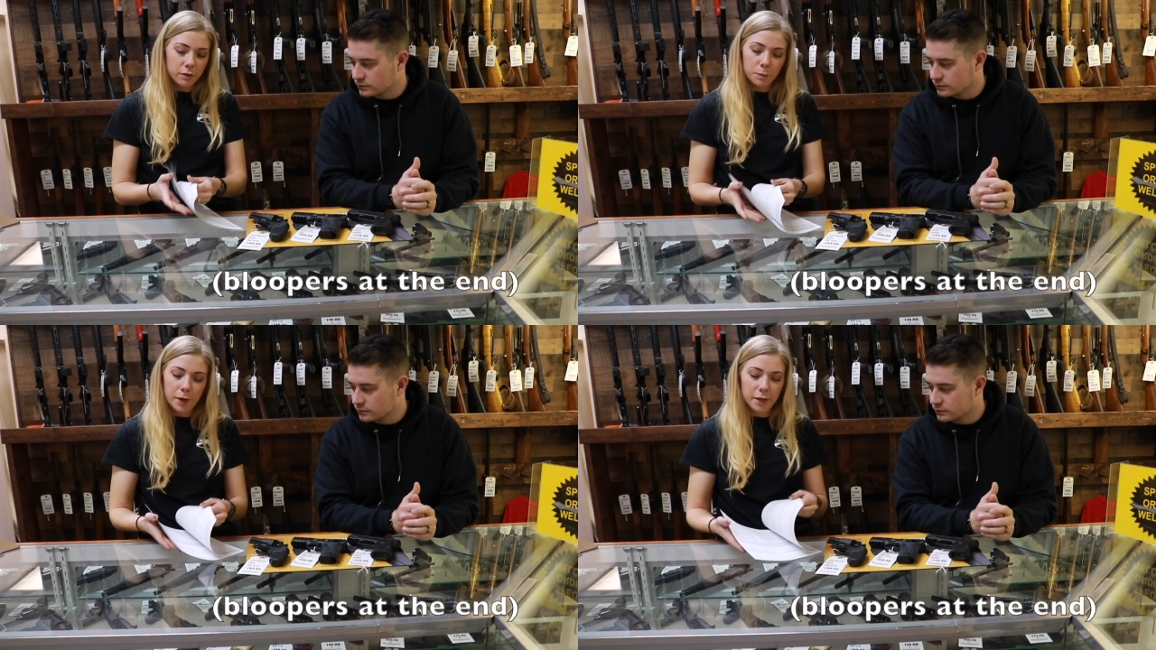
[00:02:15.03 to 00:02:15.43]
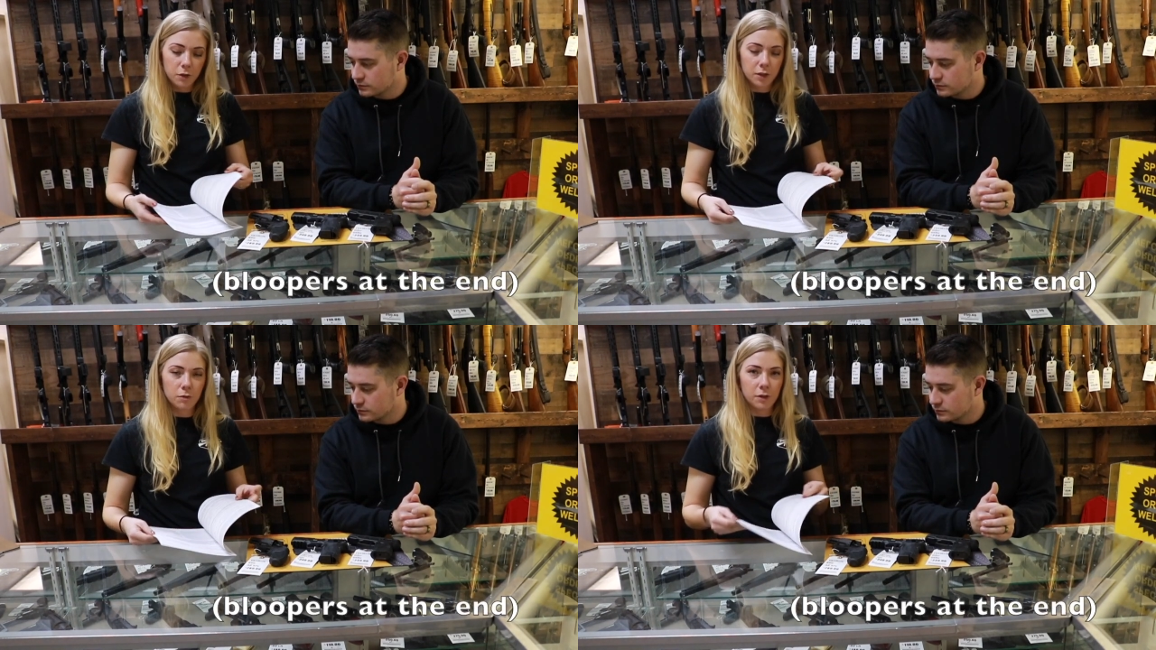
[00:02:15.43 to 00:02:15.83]
Speaker 1: but you
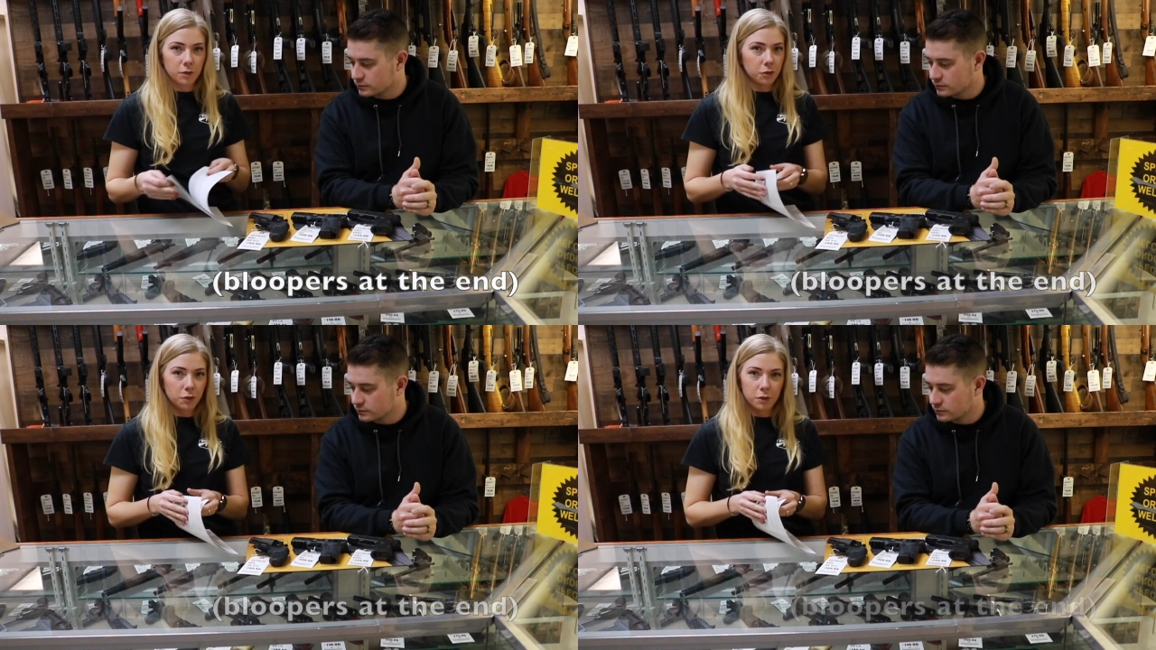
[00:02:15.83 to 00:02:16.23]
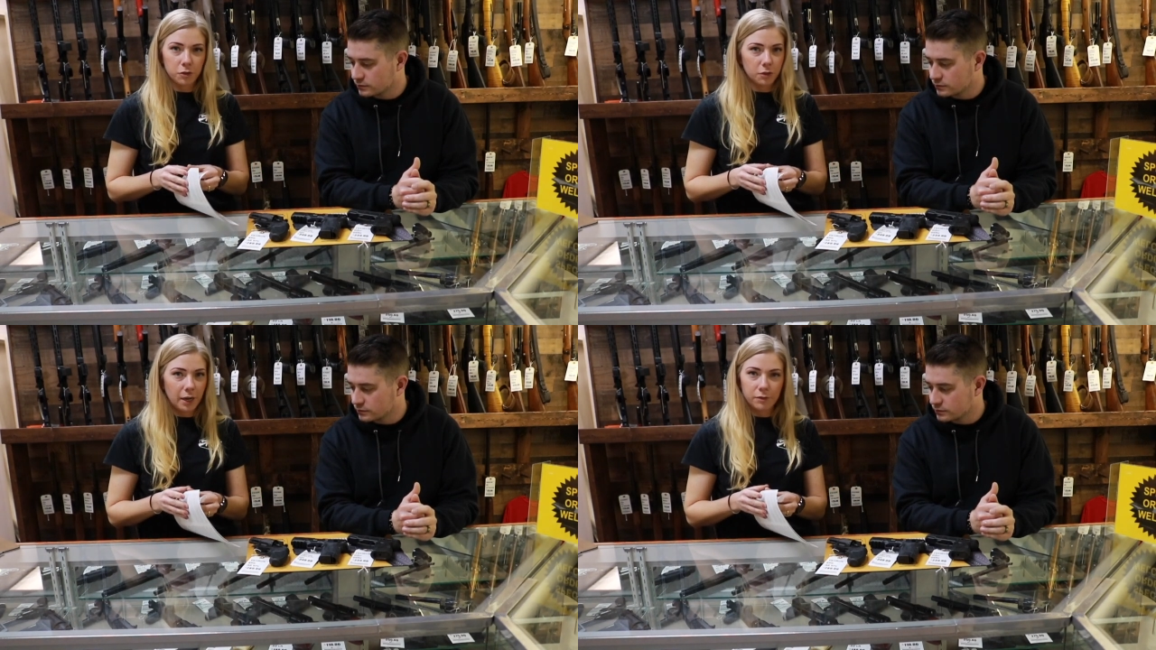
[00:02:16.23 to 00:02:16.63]
can rest assured you
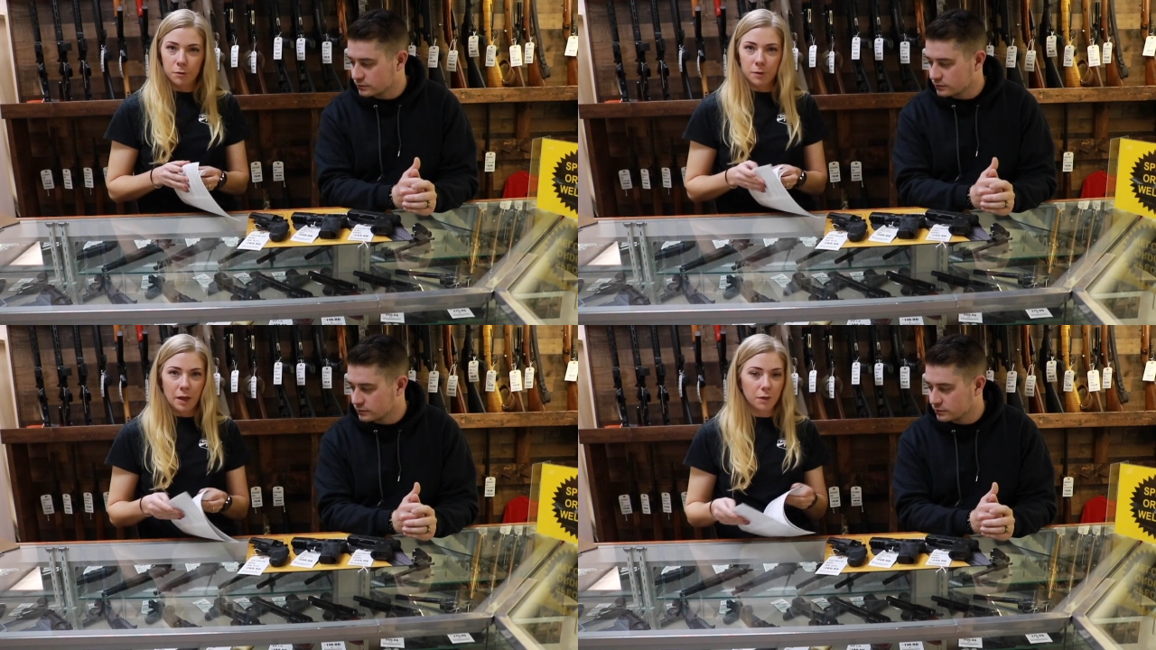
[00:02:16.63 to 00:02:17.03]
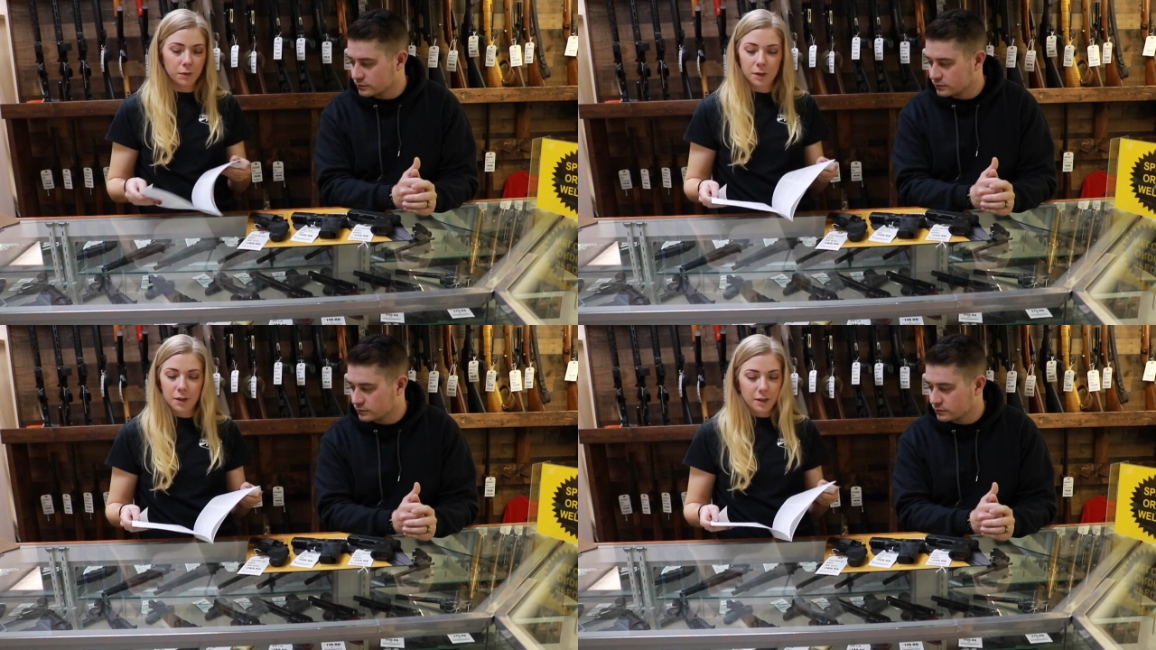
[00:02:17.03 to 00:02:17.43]
don't have to fill out.
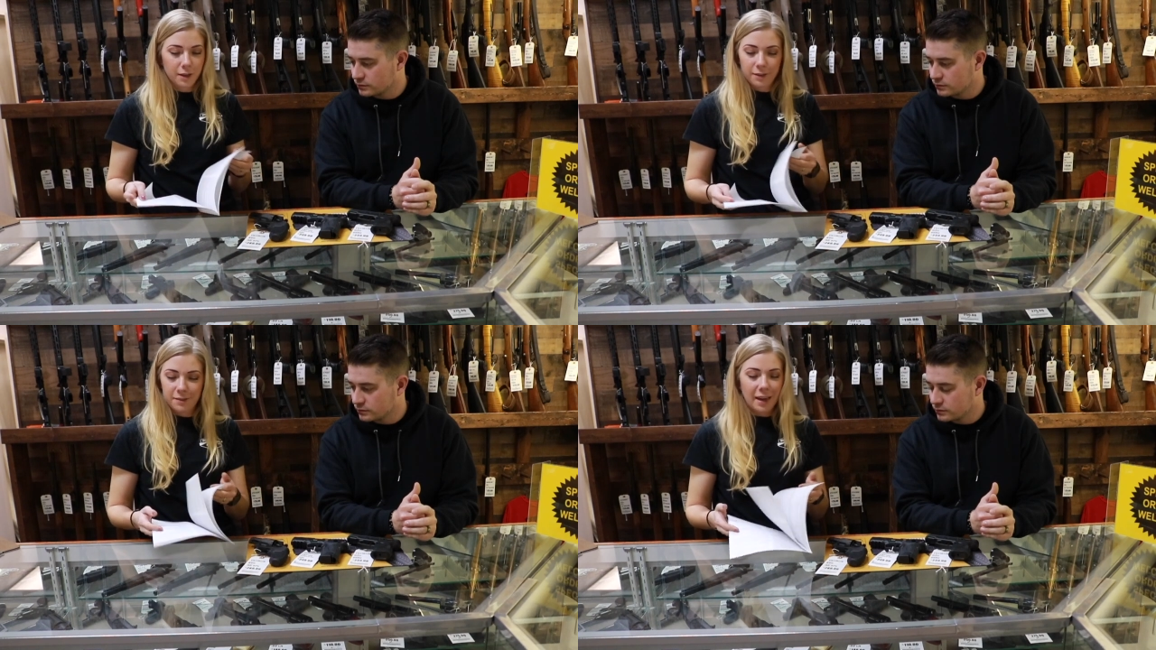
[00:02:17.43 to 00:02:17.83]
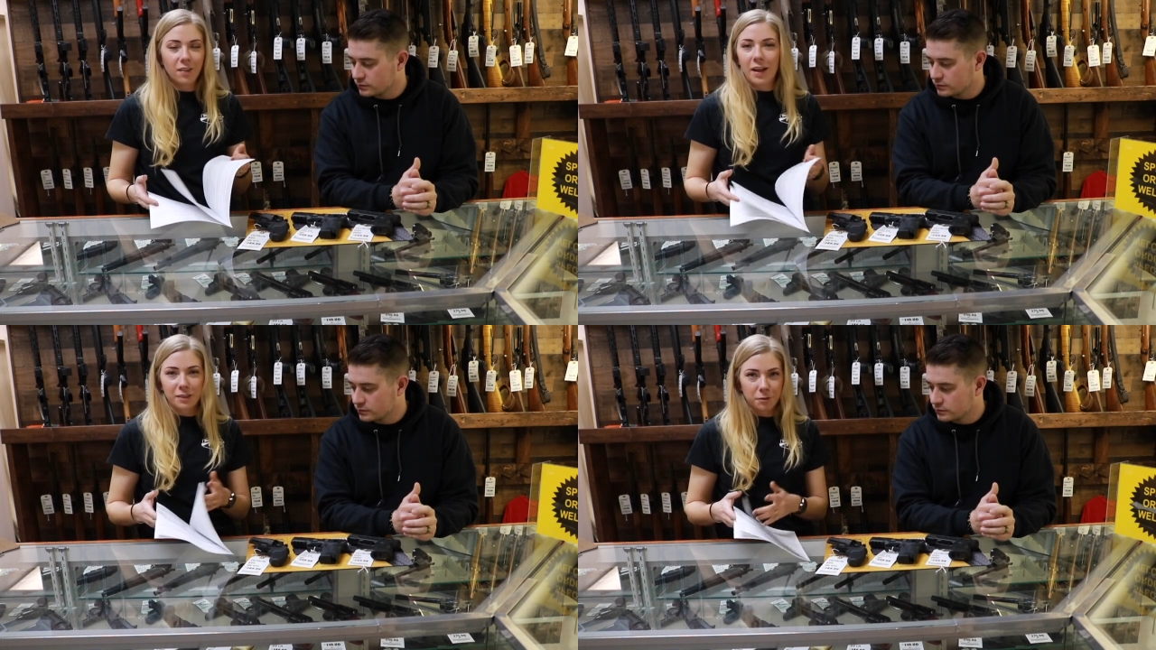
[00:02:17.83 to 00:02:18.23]
It's not a
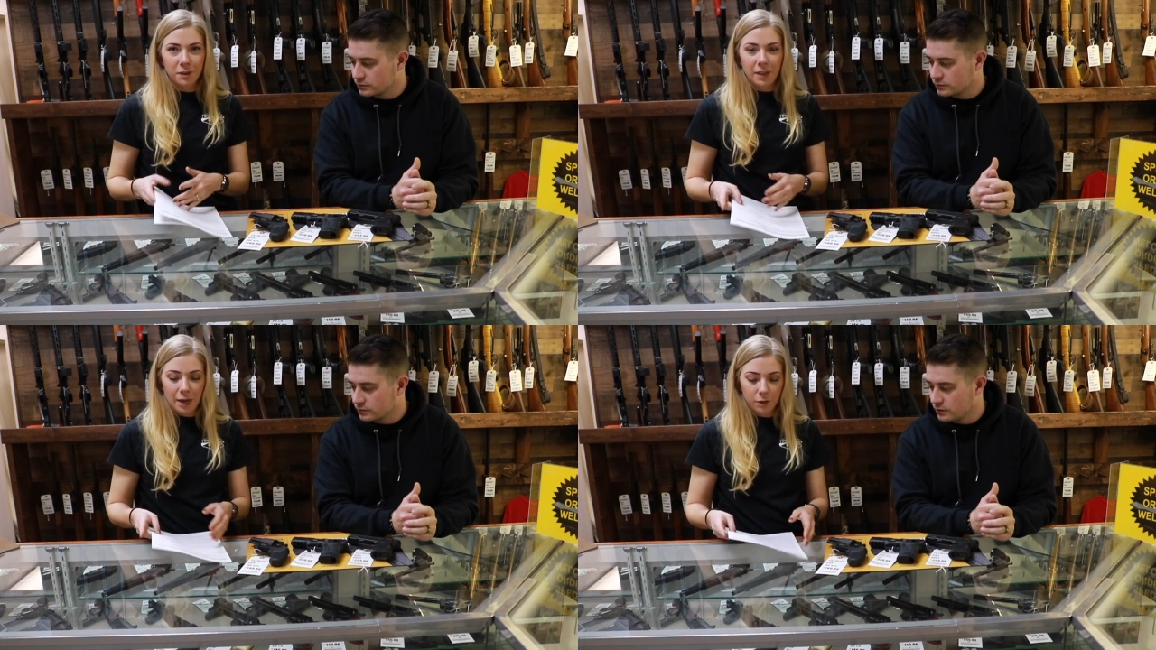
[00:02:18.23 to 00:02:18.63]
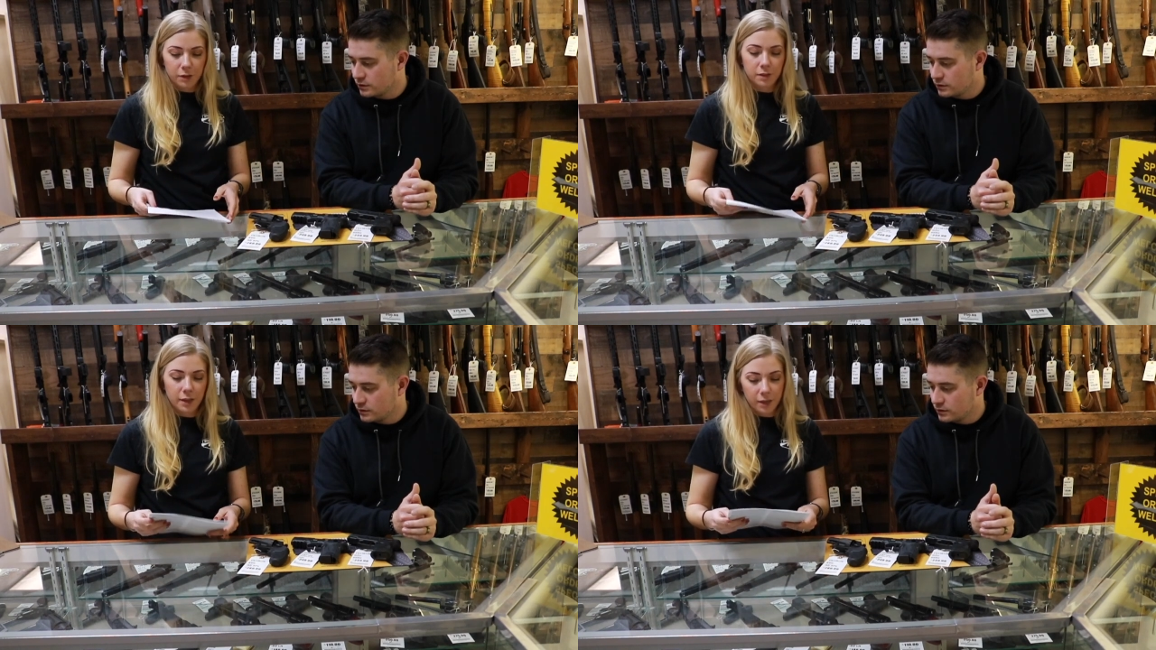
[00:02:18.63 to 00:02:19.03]
lot to fill out. it,
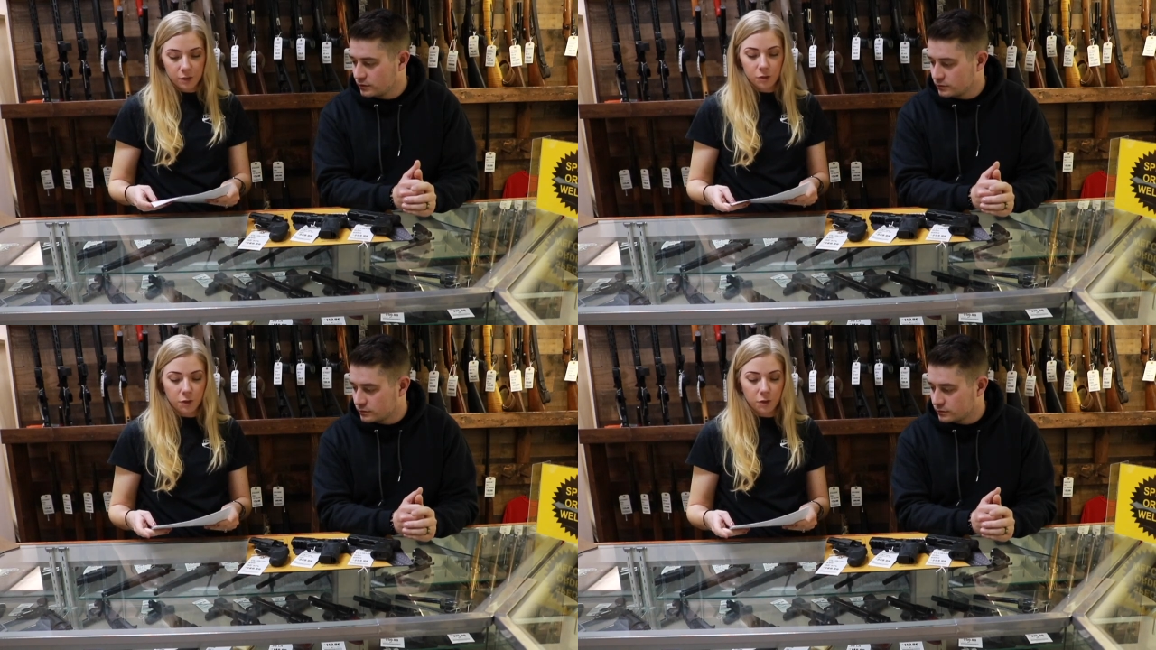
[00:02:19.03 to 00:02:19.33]
it is